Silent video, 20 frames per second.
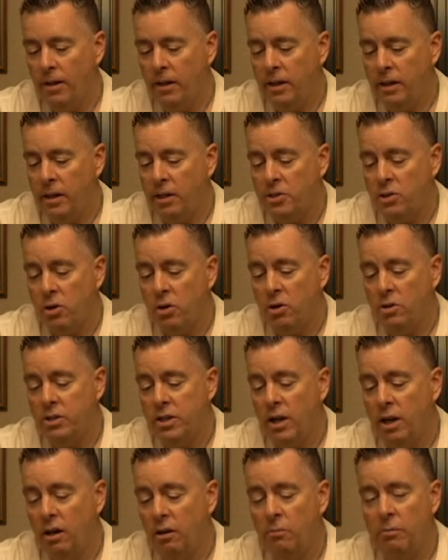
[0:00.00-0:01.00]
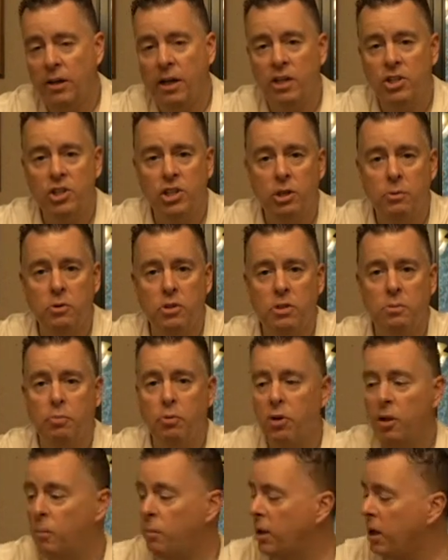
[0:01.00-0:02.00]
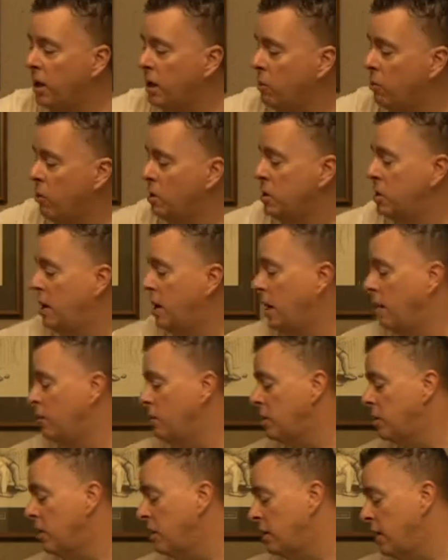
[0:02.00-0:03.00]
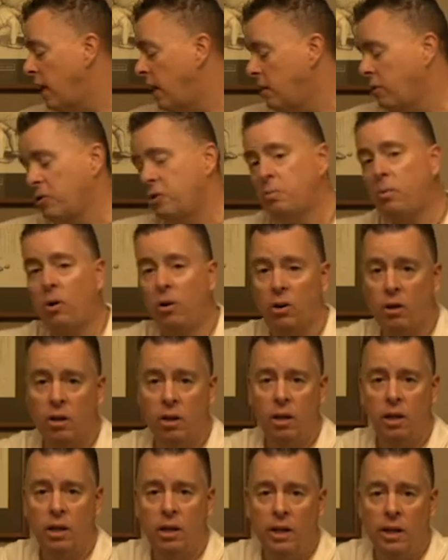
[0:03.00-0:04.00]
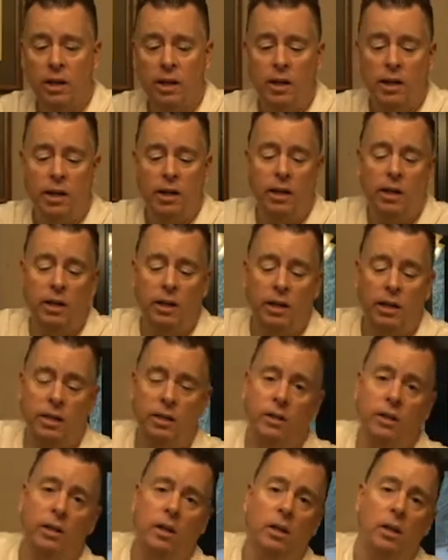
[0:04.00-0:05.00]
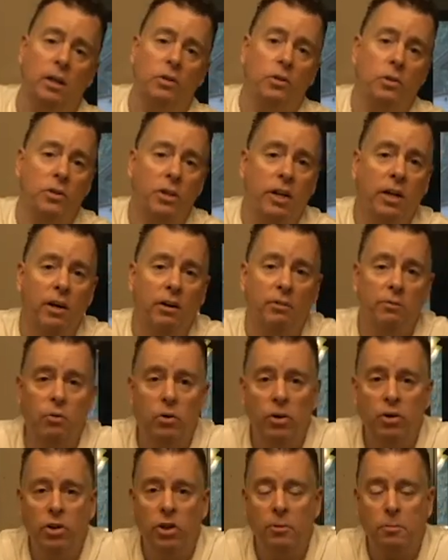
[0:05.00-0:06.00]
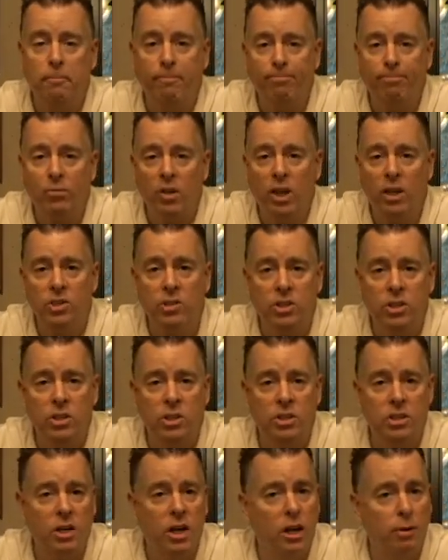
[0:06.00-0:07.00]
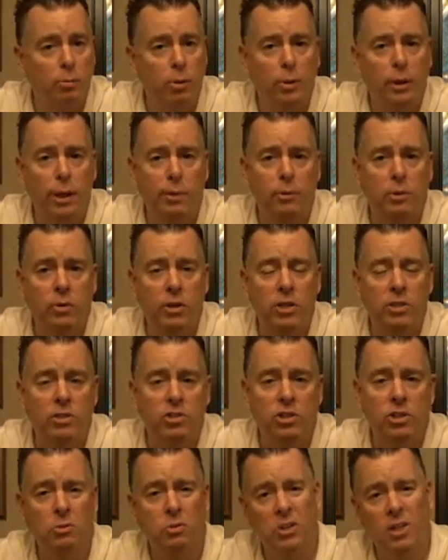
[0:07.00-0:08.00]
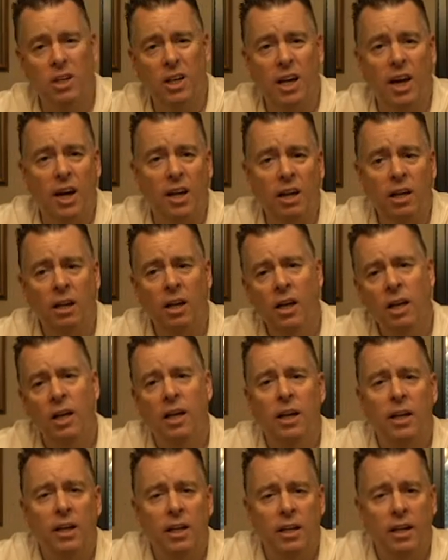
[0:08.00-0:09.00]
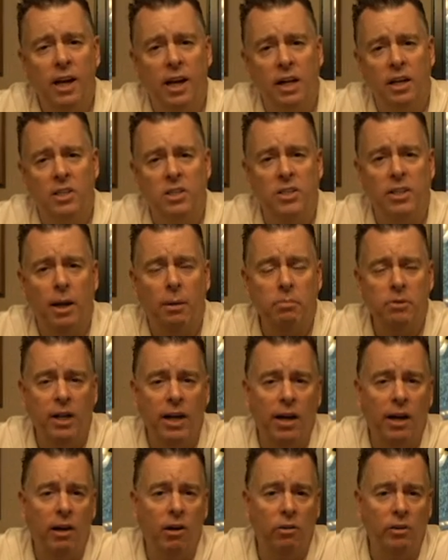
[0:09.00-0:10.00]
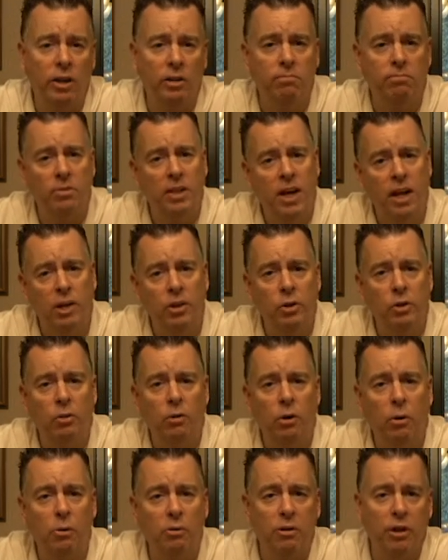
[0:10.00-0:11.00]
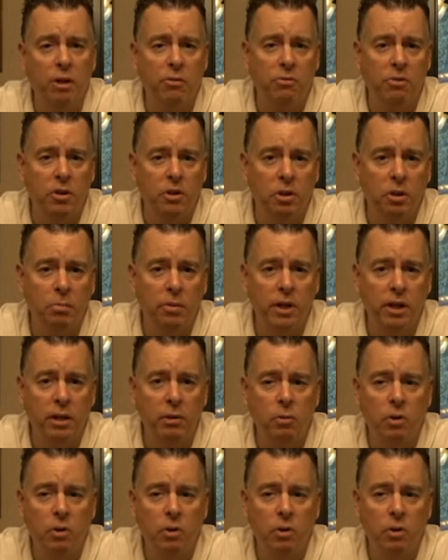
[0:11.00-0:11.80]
It turns out that she was pretty big at one time in Hadlesburg, in Northern California, and she decided for whatever reason she was going to kind of step down and kind of do her own thing for a little bit.